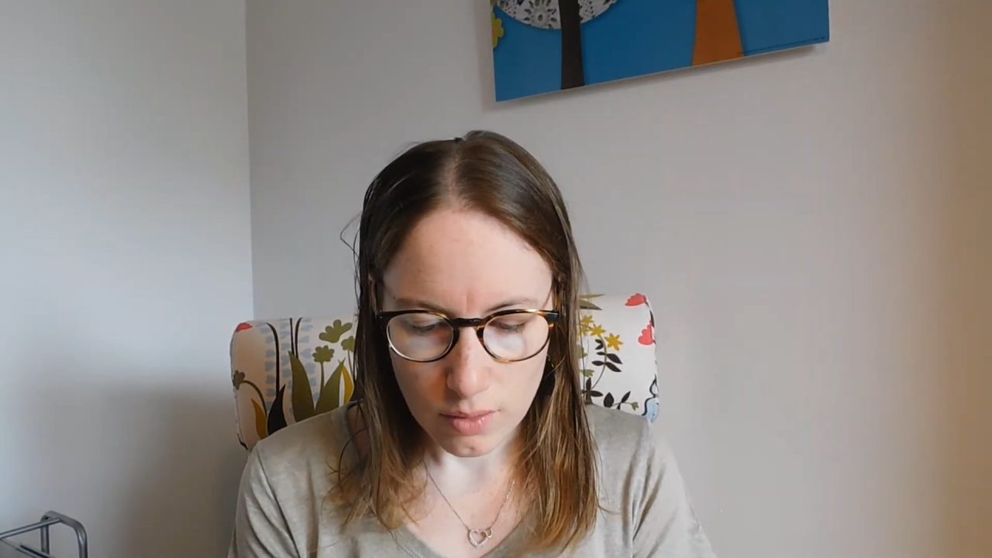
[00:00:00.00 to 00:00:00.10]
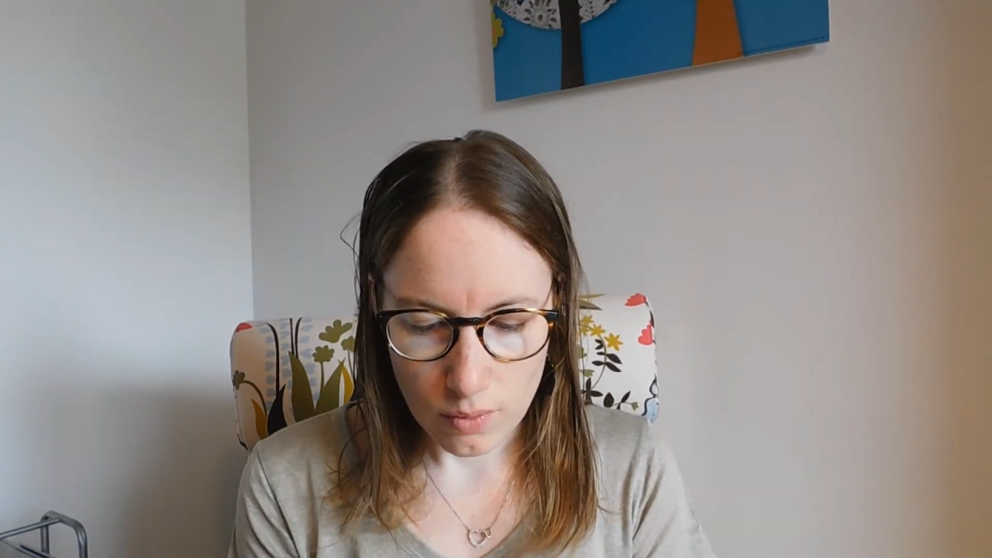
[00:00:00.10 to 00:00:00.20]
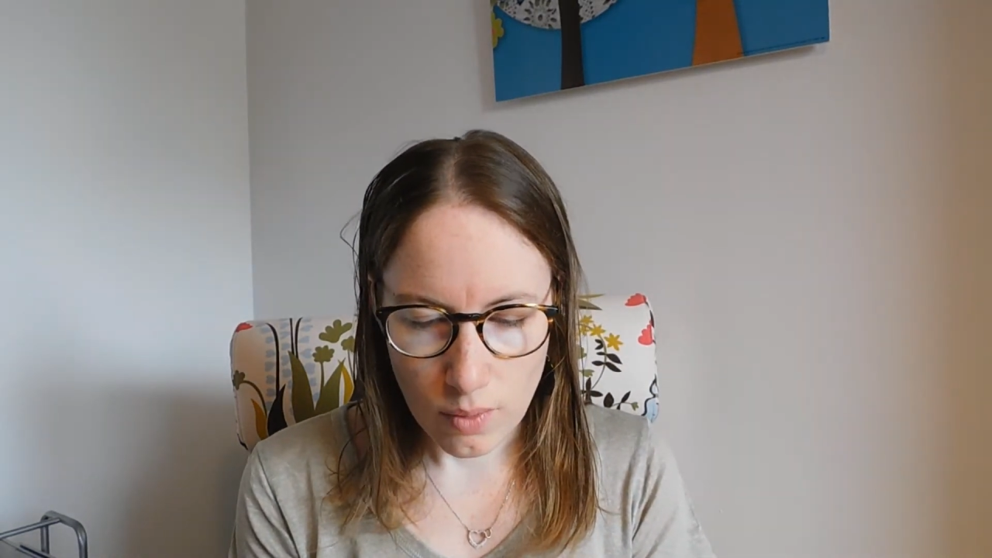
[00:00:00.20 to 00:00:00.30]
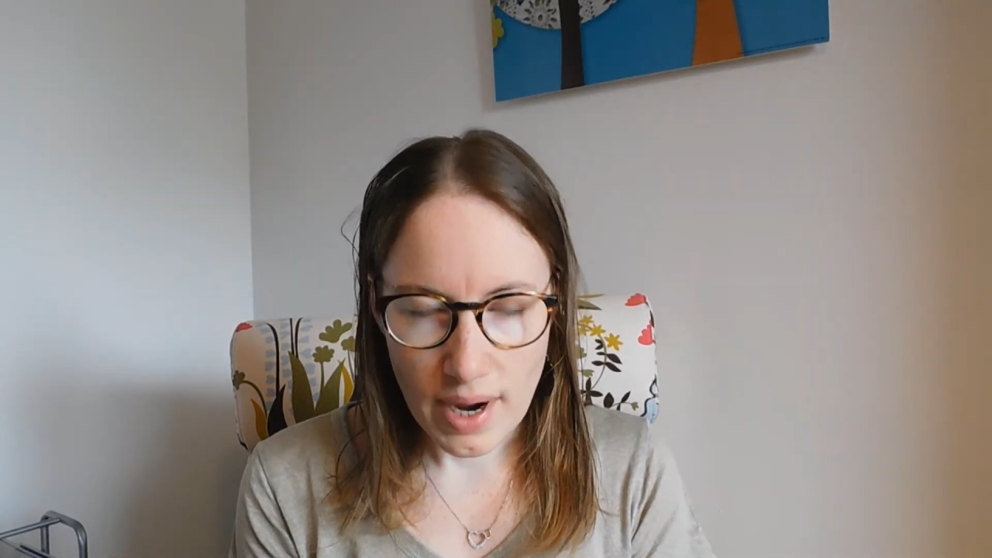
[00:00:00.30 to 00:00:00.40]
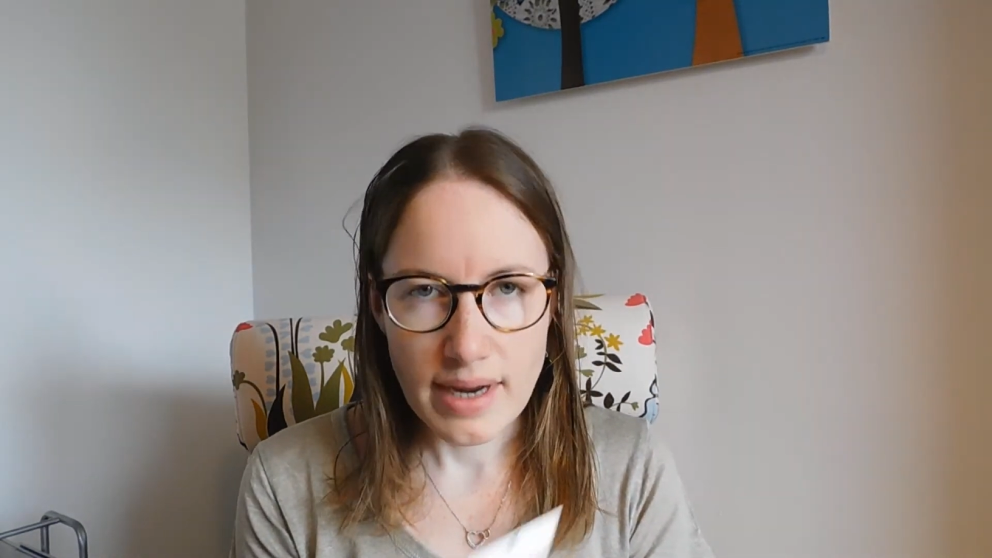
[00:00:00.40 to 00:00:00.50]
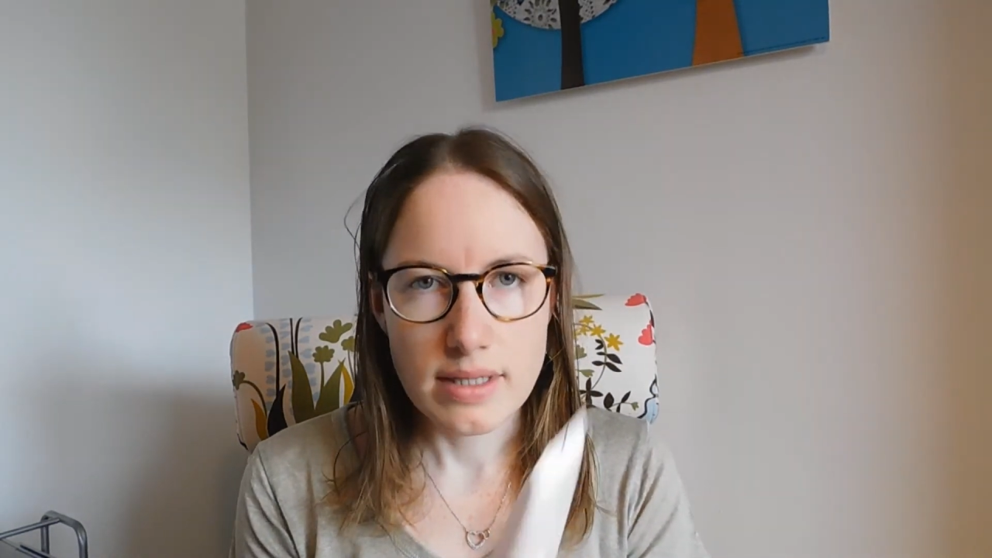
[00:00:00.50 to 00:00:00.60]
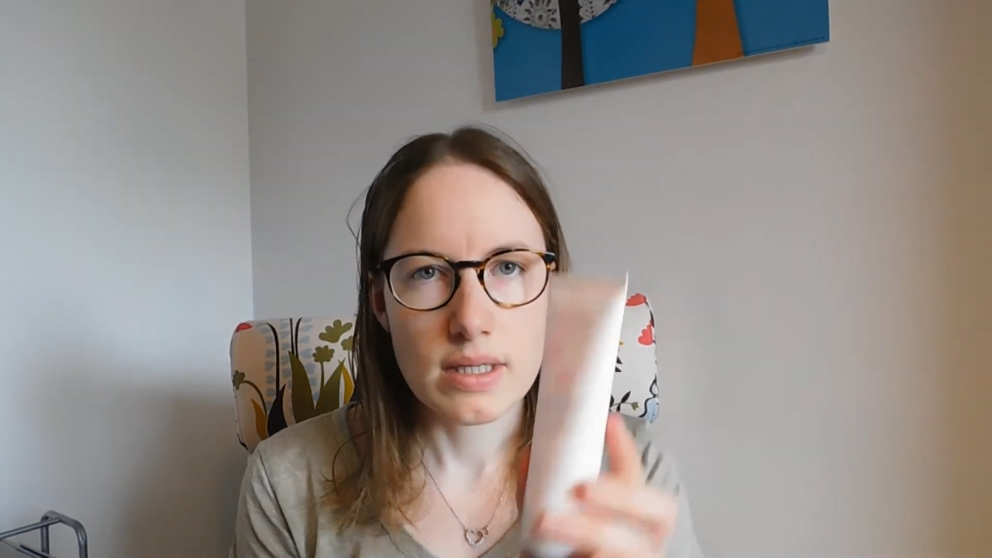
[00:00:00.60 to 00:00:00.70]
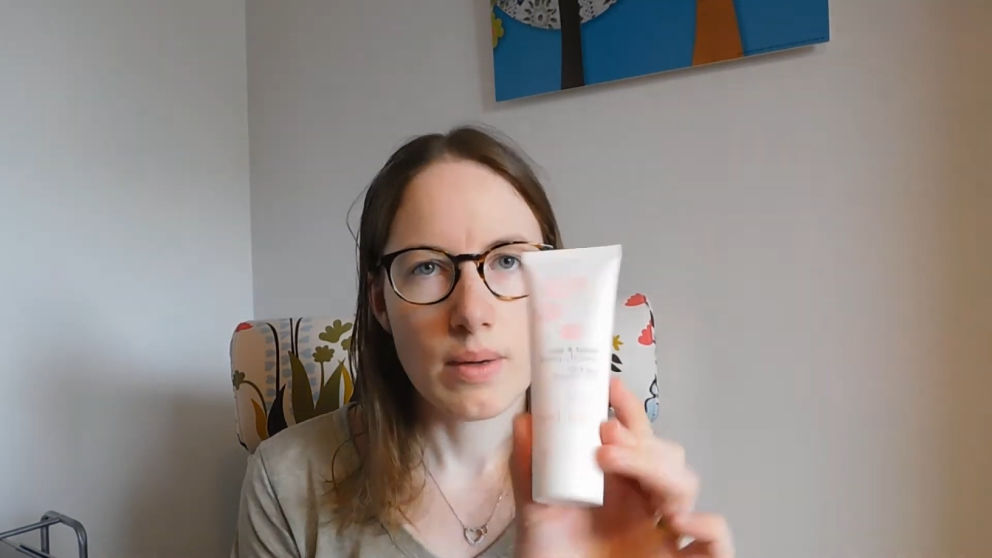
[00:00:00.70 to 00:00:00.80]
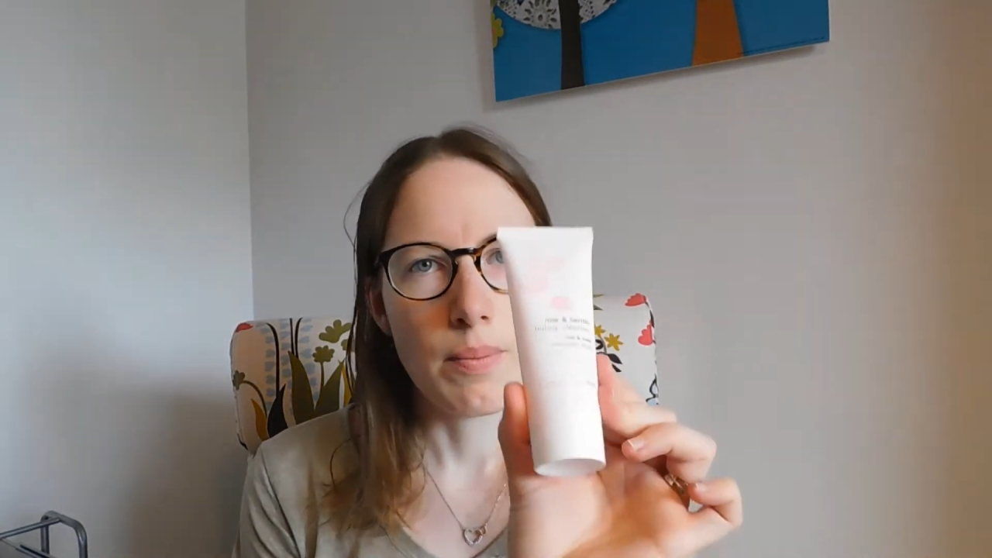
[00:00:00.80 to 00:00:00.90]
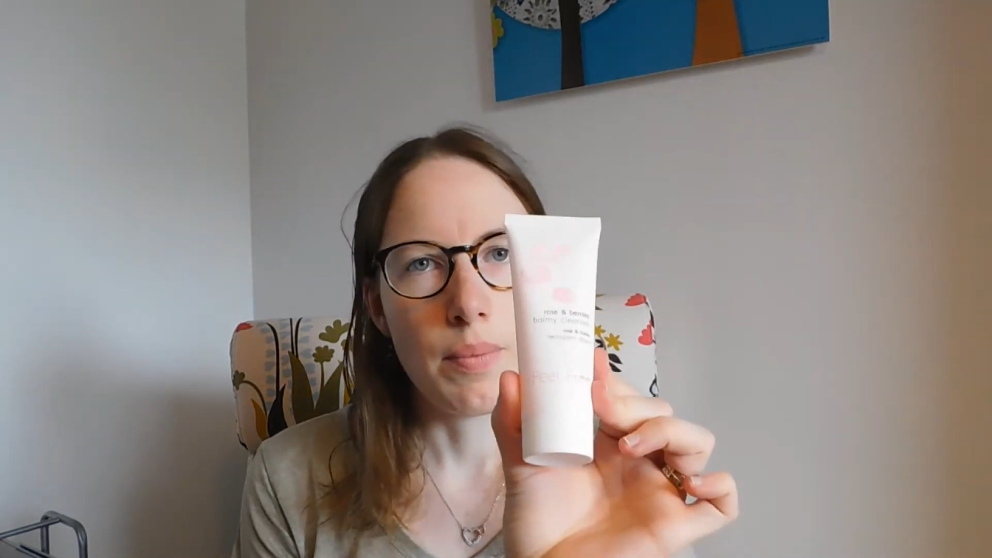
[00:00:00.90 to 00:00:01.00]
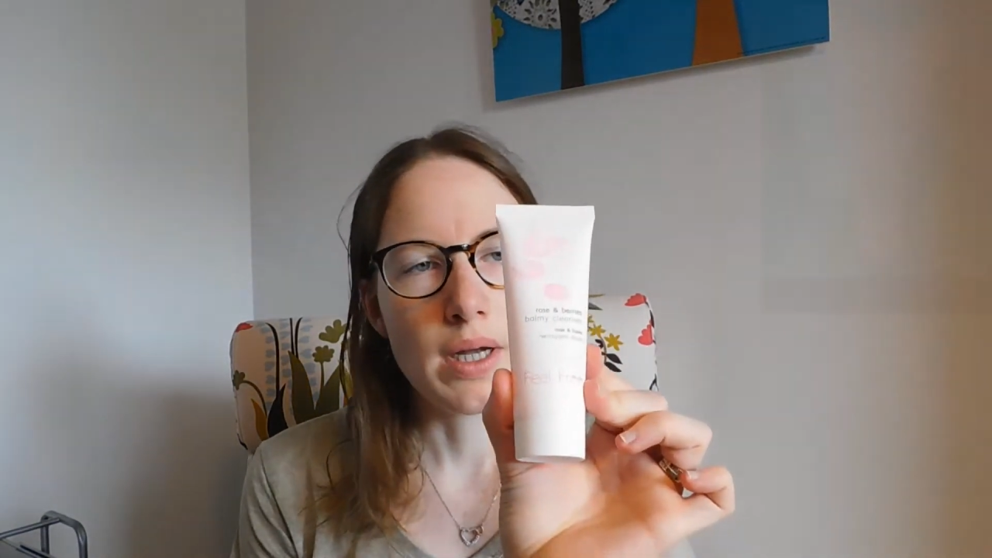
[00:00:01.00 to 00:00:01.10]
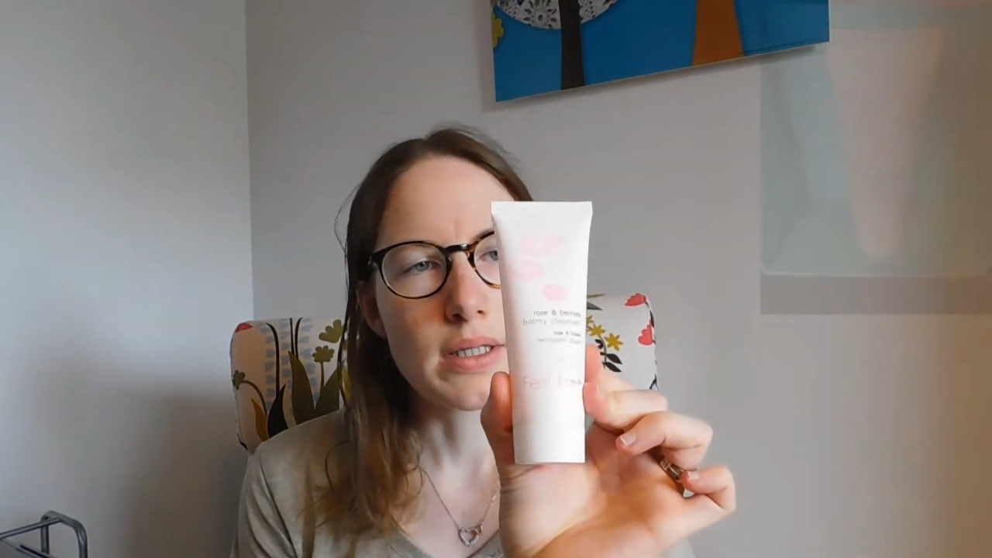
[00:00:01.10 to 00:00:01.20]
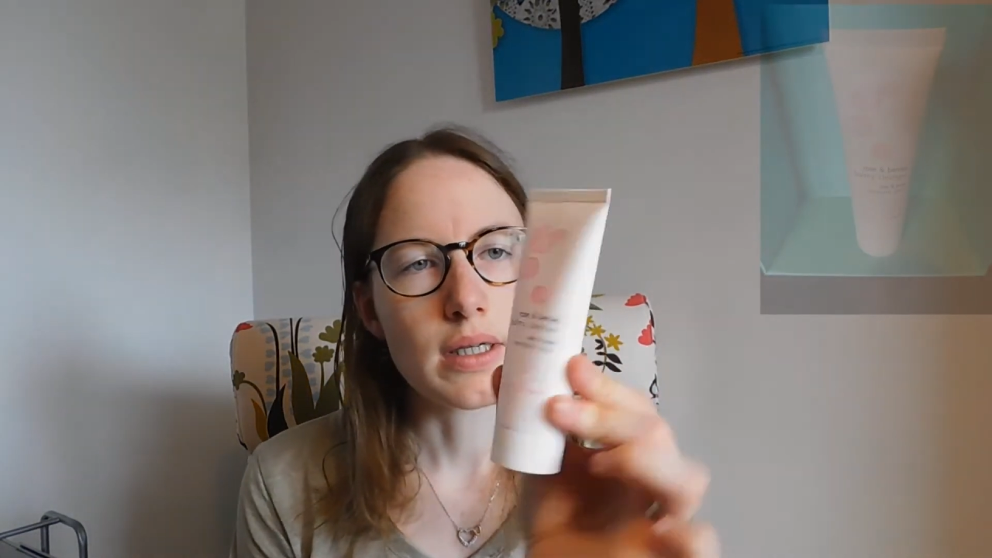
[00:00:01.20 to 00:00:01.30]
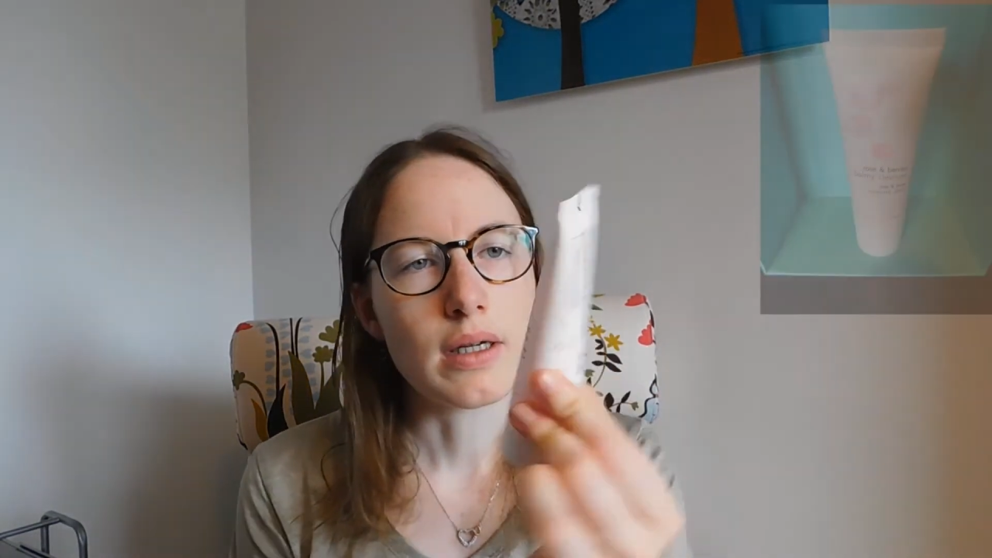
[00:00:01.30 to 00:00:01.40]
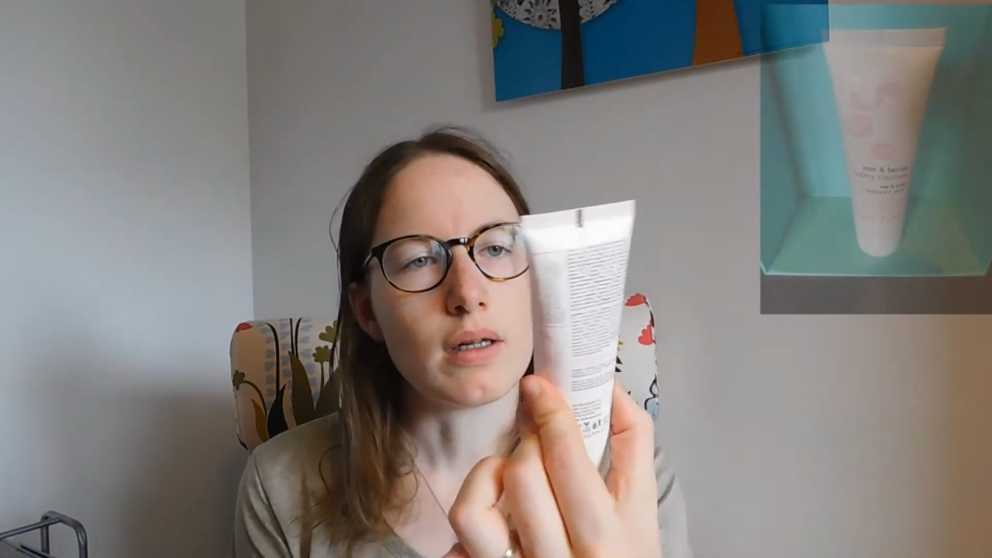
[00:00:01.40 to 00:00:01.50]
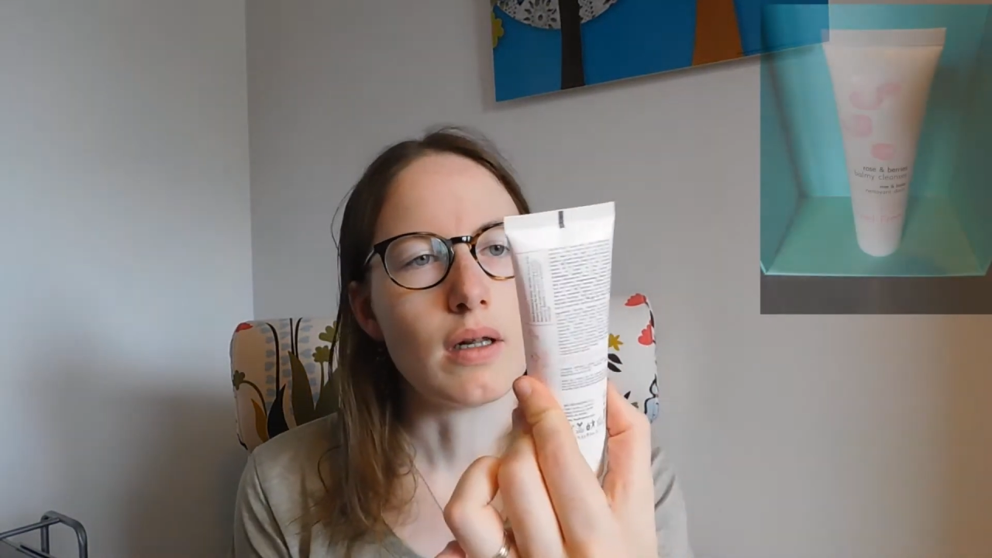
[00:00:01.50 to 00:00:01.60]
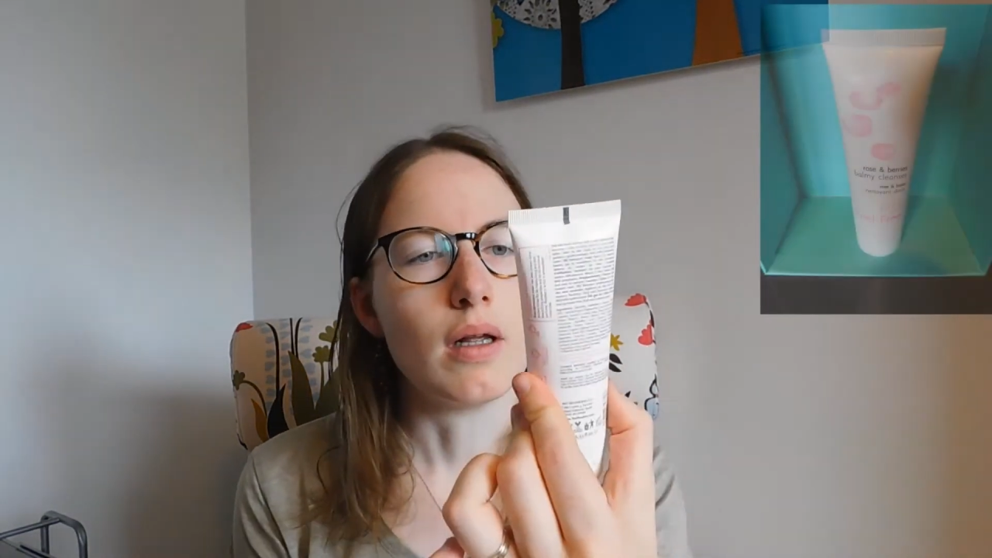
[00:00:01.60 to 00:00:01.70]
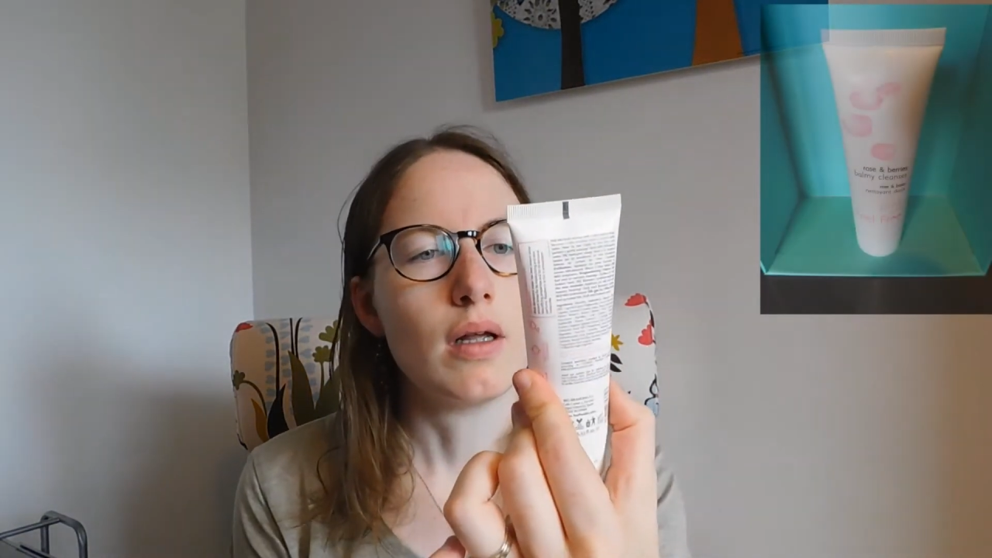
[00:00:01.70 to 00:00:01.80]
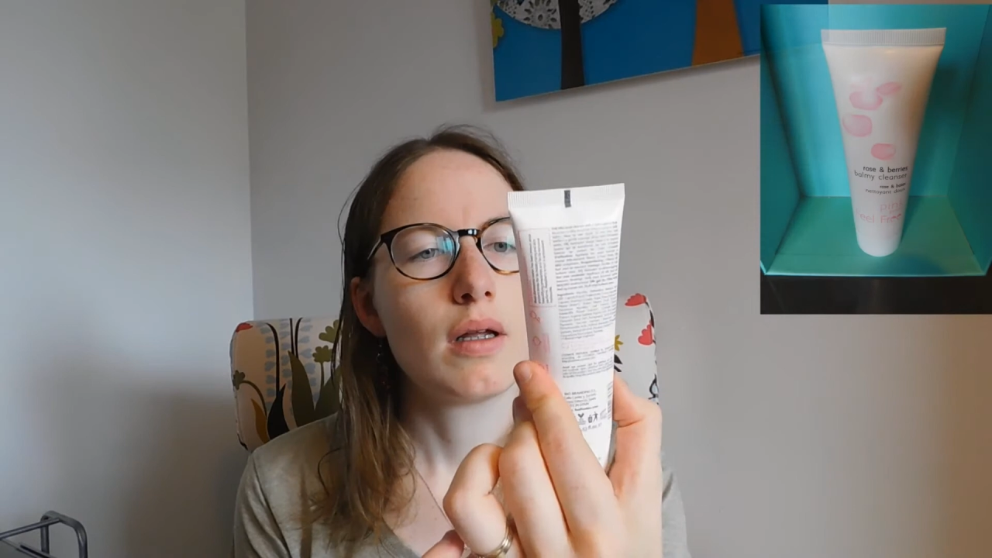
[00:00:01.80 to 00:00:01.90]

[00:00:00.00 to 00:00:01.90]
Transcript: white bottle.